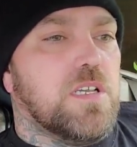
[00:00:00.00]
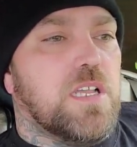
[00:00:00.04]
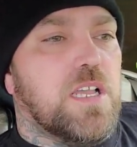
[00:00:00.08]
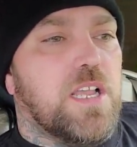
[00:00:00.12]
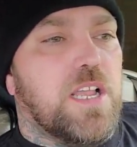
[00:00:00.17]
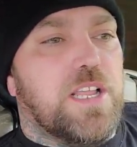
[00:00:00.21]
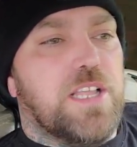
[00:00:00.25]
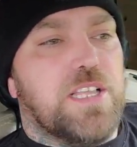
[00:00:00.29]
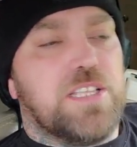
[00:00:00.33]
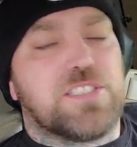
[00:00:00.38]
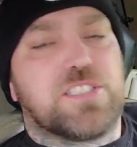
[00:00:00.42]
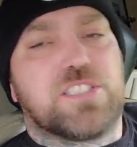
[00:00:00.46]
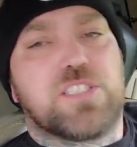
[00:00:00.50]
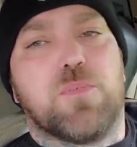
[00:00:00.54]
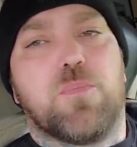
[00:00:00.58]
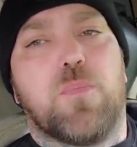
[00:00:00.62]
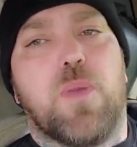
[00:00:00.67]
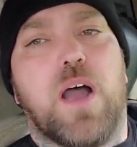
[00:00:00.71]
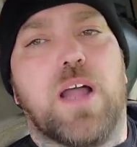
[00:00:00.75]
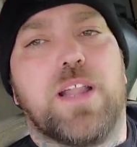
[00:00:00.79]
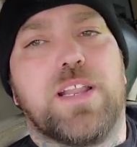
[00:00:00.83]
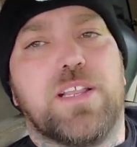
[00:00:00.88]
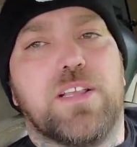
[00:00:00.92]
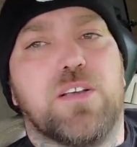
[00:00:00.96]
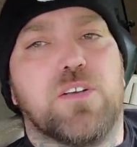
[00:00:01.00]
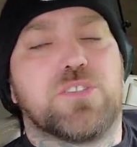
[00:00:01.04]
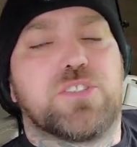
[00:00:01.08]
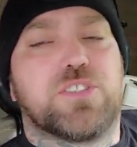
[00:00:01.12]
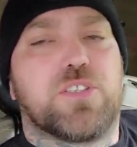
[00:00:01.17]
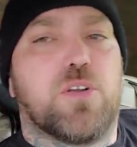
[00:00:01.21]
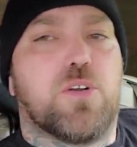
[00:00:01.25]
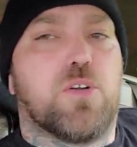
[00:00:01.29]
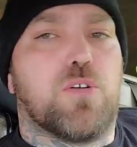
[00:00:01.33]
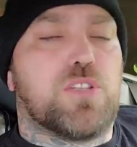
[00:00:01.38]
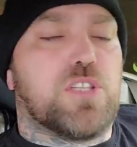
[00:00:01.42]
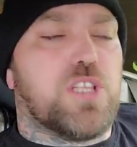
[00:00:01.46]
and hit somebody else
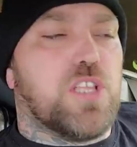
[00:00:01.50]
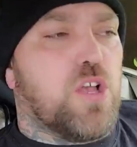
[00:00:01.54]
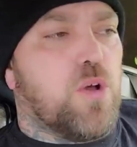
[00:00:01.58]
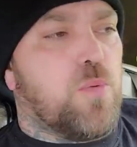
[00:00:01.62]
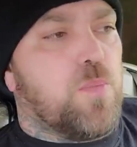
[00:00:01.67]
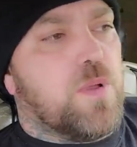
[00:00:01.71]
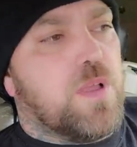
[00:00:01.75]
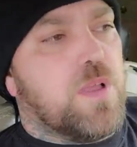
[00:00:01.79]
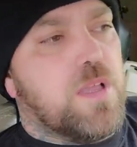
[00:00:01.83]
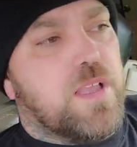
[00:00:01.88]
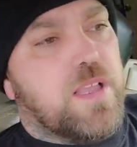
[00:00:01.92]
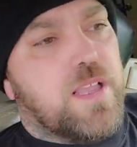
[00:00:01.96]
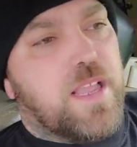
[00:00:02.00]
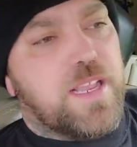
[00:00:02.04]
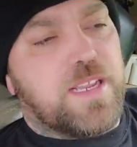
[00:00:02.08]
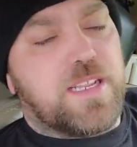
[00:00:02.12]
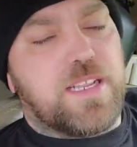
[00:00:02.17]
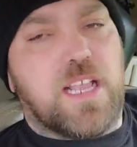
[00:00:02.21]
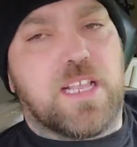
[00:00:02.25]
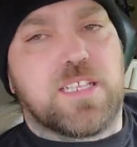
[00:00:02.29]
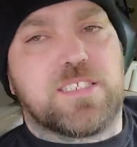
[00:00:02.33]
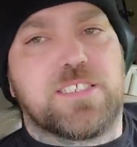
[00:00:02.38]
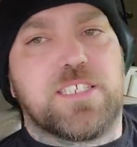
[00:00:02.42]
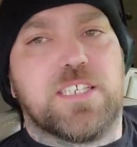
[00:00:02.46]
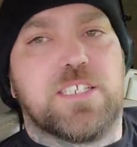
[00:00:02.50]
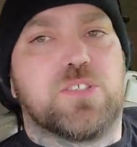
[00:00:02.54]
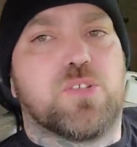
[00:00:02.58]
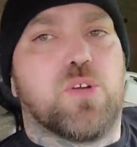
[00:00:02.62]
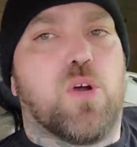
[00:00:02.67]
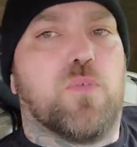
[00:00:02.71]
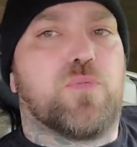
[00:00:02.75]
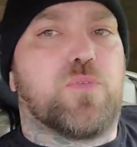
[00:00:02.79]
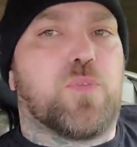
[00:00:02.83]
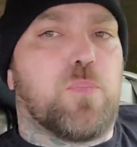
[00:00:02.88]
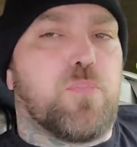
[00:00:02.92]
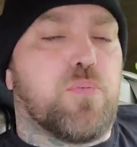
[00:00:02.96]
and hurt them and got sent
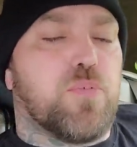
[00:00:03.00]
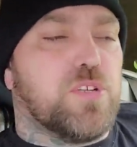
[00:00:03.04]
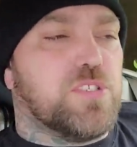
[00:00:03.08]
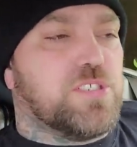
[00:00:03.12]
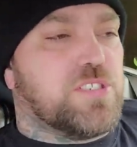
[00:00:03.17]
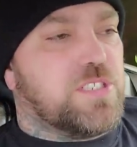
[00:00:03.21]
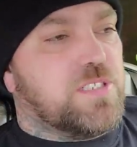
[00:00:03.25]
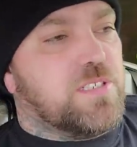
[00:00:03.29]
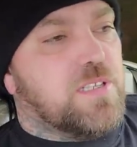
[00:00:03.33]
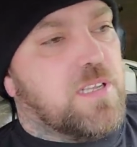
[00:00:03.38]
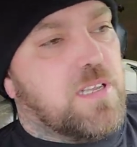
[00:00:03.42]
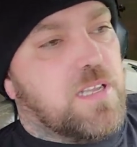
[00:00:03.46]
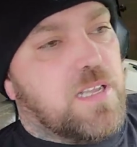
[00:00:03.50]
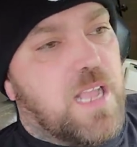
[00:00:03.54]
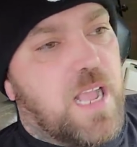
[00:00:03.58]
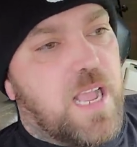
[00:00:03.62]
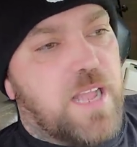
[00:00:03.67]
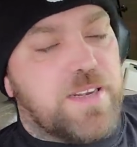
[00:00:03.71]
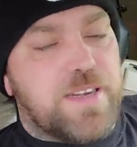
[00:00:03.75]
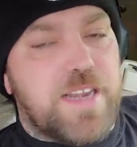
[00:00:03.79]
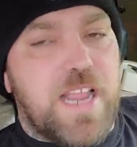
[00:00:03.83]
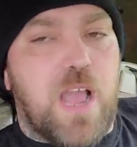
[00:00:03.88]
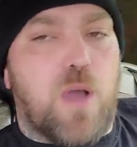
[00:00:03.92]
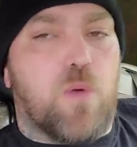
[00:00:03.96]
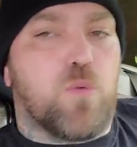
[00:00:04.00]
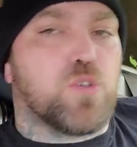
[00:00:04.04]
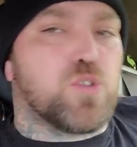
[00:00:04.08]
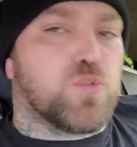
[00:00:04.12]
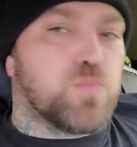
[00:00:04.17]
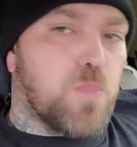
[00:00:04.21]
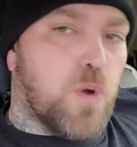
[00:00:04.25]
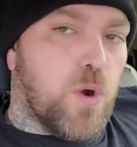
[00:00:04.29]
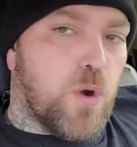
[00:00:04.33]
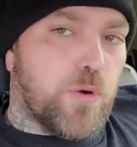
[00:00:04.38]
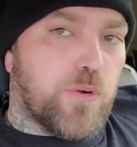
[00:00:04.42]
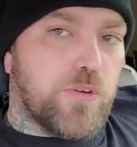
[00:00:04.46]
off to prison and now
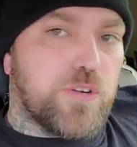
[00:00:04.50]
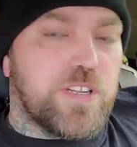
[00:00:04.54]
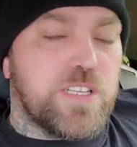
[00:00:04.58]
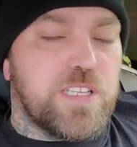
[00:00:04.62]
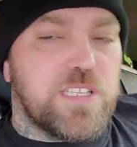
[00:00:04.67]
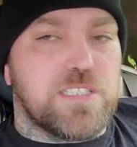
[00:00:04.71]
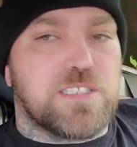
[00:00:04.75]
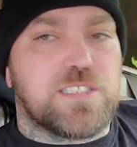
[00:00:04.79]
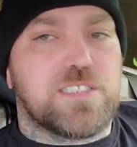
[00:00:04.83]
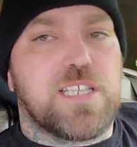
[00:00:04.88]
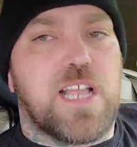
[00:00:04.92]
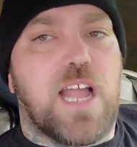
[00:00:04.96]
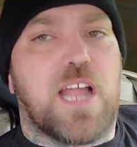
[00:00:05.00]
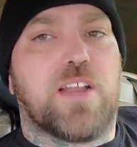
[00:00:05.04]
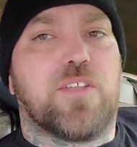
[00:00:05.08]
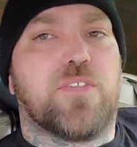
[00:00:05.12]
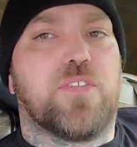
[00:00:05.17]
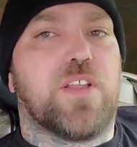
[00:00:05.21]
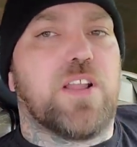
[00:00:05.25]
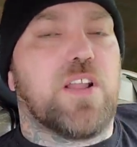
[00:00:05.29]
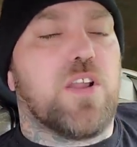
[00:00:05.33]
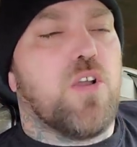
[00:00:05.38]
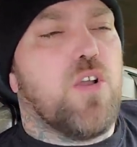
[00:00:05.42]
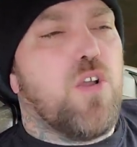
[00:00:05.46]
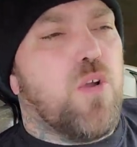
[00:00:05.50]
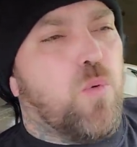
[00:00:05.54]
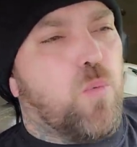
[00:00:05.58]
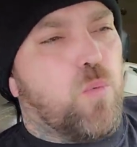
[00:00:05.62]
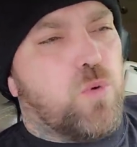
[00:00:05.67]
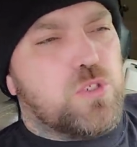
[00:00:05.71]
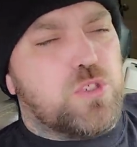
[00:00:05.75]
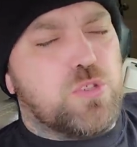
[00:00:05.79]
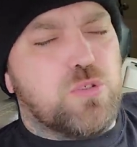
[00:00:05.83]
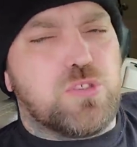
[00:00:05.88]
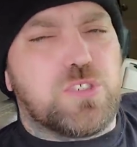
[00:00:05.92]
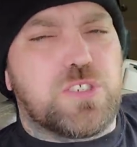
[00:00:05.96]
was murdered inside of there,
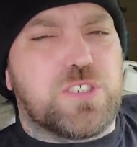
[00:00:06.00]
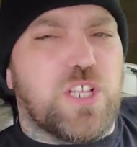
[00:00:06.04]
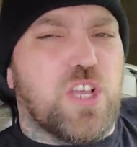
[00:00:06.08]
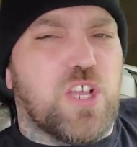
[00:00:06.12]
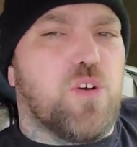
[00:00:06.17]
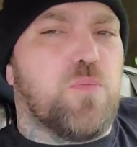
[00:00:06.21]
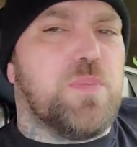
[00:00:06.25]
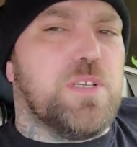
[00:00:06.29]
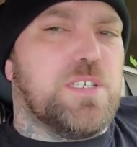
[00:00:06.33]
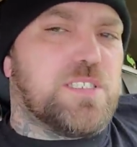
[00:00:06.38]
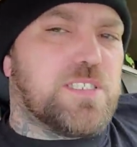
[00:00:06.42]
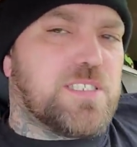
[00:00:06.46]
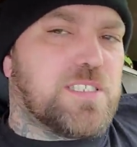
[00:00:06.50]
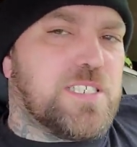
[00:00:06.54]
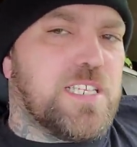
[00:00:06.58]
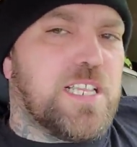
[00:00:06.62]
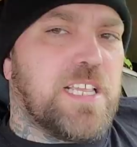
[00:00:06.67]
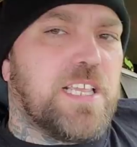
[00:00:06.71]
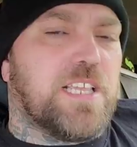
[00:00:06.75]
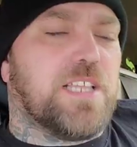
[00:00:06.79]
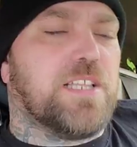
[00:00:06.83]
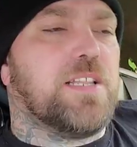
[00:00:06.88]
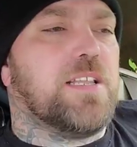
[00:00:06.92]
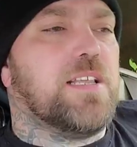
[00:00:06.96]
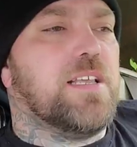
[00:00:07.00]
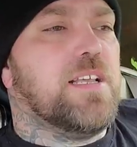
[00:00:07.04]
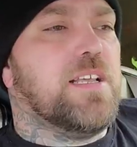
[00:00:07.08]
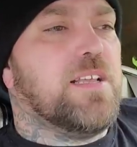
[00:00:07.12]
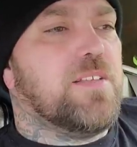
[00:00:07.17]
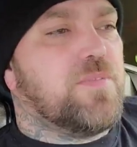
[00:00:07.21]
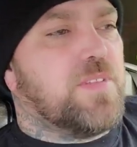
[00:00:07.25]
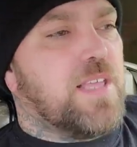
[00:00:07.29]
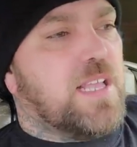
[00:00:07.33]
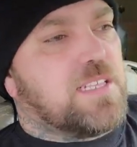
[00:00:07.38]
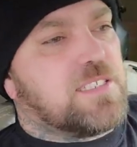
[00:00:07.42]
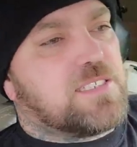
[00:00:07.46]
would you still be singing
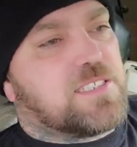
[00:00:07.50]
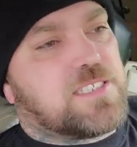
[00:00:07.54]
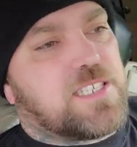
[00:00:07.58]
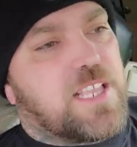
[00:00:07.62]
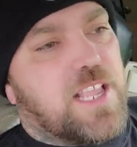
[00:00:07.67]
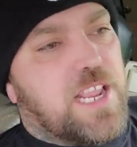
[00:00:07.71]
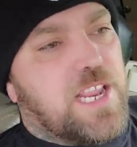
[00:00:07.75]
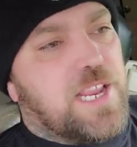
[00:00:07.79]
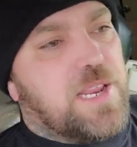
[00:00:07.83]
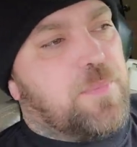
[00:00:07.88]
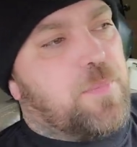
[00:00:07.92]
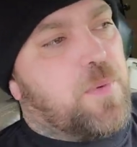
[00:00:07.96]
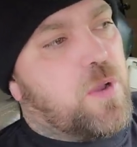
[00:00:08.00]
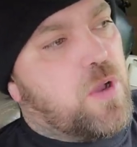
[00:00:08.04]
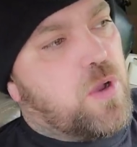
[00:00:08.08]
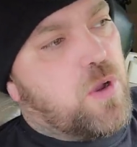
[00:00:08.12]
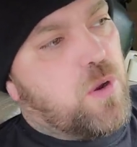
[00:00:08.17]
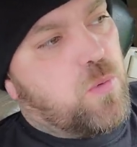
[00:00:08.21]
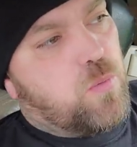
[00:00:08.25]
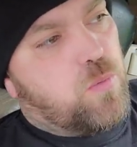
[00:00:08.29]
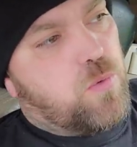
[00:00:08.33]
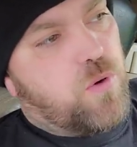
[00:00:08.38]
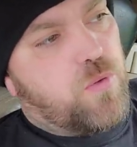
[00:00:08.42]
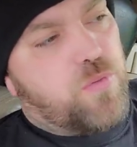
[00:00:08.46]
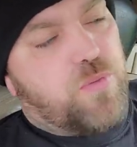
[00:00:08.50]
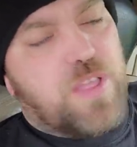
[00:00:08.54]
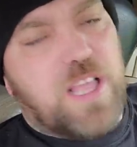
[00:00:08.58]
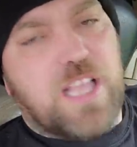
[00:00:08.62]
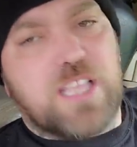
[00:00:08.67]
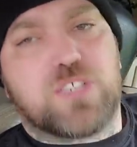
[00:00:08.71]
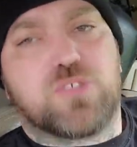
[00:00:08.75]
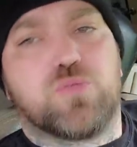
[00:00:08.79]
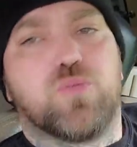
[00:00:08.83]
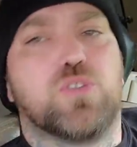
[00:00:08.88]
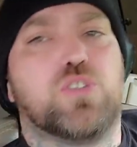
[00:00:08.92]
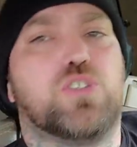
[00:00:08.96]
that same, well,
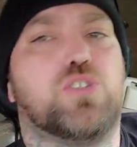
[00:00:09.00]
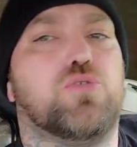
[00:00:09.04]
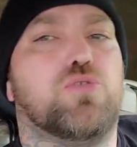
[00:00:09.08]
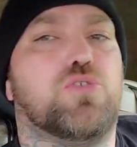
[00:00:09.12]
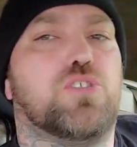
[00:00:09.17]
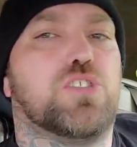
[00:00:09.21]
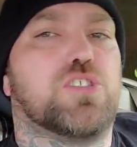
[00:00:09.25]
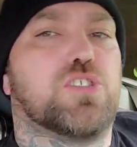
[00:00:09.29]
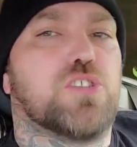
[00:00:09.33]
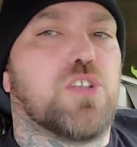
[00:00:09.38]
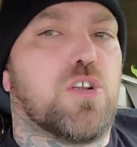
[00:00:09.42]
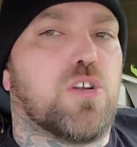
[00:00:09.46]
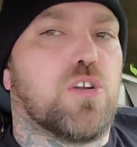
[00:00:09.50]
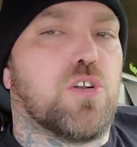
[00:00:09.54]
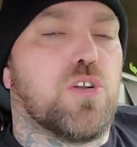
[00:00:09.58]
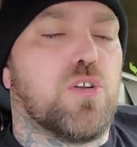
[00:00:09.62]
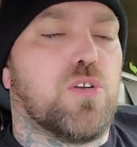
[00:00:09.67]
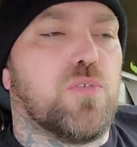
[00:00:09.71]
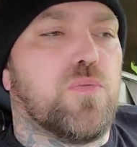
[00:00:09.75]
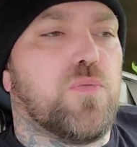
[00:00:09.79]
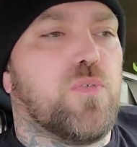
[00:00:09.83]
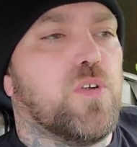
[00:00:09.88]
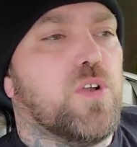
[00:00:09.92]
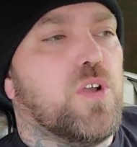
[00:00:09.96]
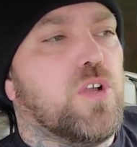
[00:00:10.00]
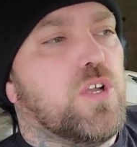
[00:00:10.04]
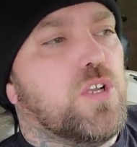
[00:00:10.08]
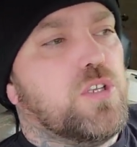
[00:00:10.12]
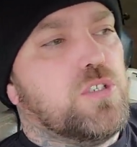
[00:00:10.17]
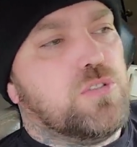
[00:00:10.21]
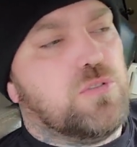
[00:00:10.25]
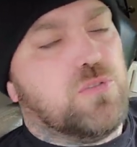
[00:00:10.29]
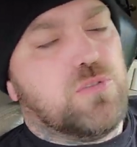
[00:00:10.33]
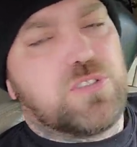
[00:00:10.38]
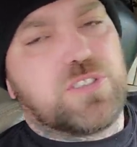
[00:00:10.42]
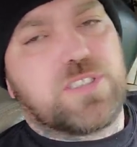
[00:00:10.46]
that's what you deserve,
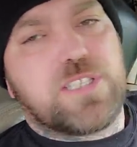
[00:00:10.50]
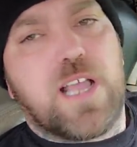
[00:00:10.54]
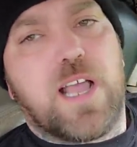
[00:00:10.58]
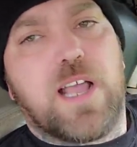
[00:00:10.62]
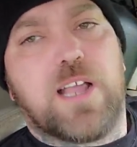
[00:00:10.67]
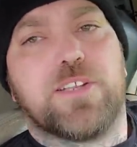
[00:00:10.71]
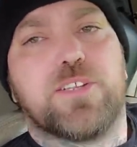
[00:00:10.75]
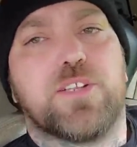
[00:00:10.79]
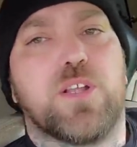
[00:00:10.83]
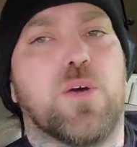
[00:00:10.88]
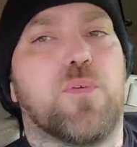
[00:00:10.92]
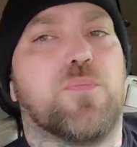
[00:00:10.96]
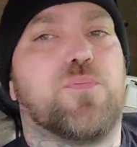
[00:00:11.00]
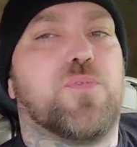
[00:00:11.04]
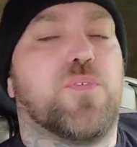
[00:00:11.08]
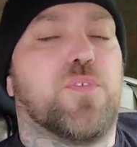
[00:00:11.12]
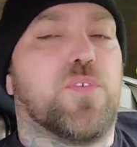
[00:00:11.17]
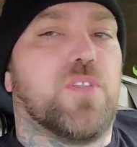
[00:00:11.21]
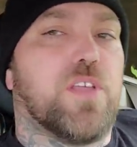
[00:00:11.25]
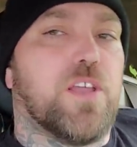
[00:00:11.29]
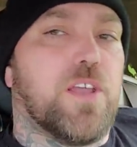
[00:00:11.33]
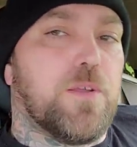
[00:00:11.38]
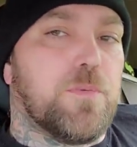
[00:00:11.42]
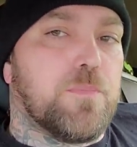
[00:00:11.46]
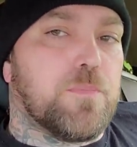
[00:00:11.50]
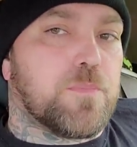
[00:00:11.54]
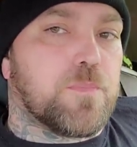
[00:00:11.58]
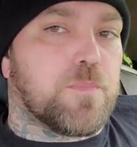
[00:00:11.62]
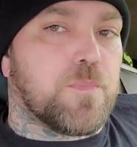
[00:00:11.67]
you signed up for that?